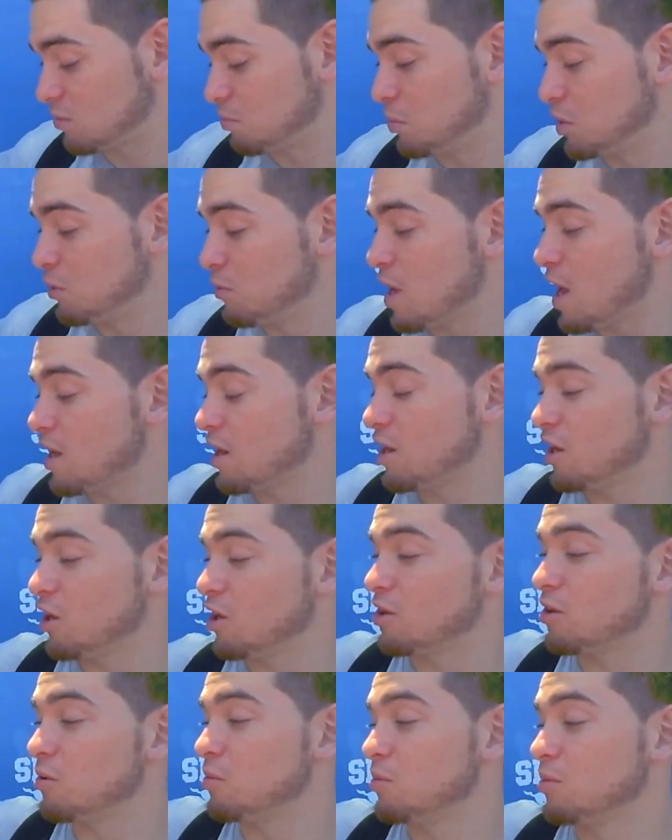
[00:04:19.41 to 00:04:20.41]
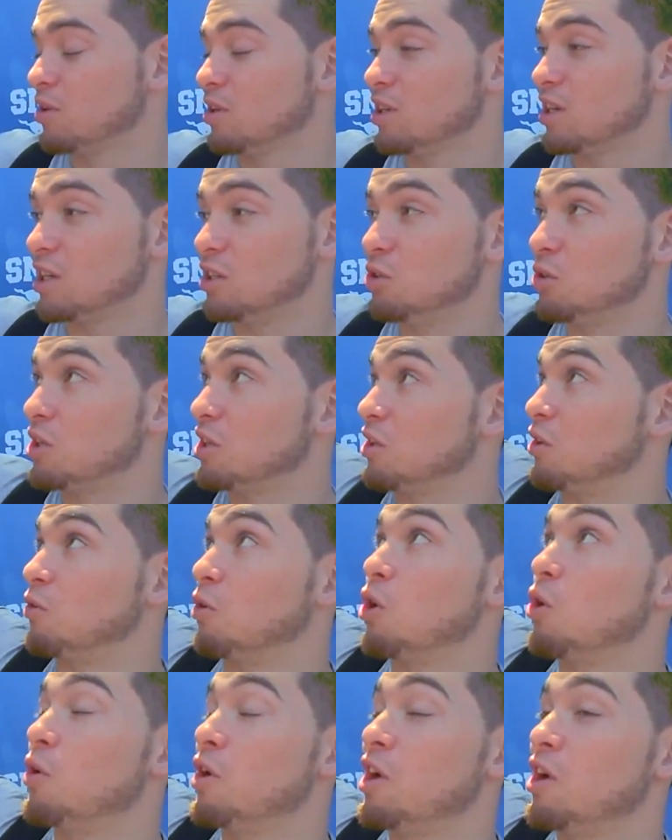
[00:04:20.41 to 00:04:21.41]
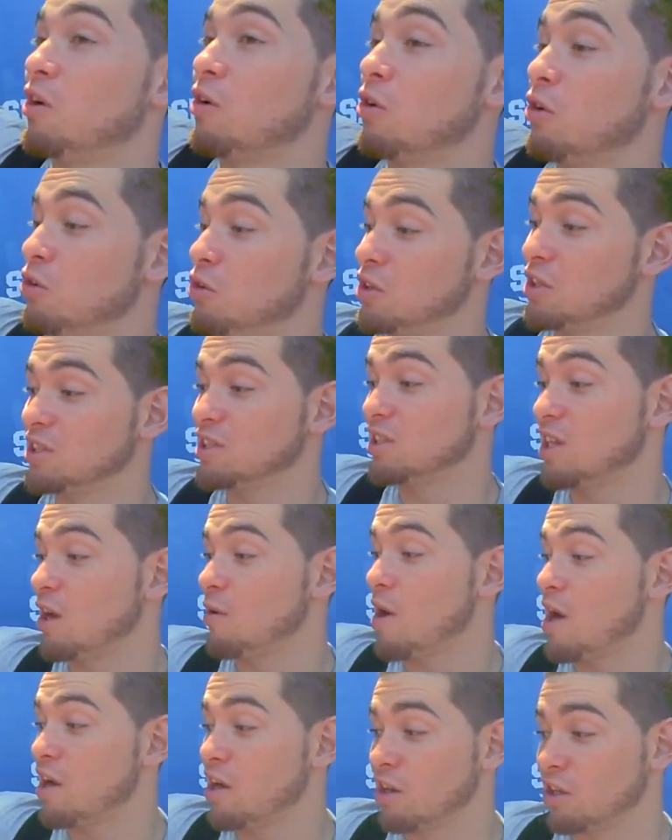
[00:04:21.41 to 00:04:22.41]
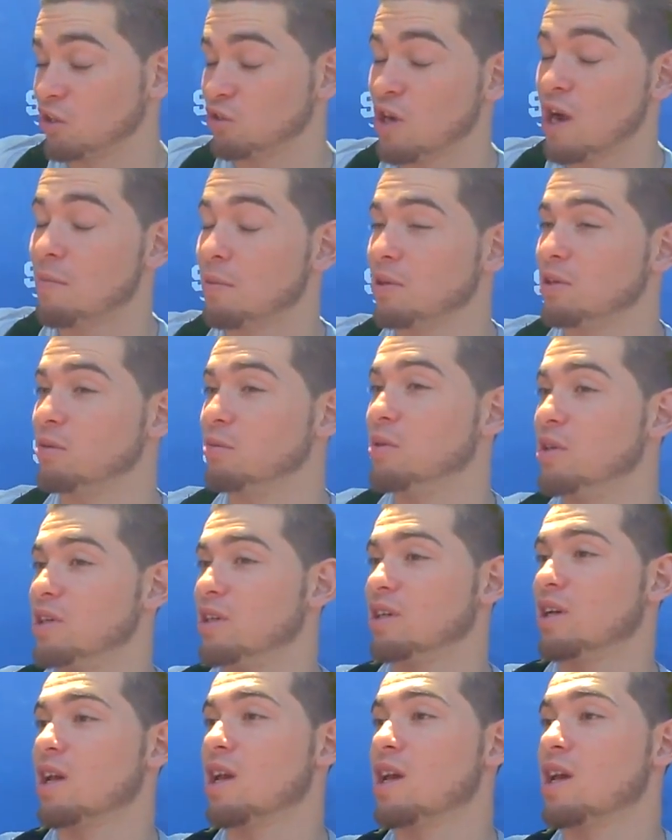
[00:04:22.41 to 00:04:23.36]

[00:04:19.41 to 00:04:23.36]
be right here and you can grow here or you can stay right here and drop a little bit.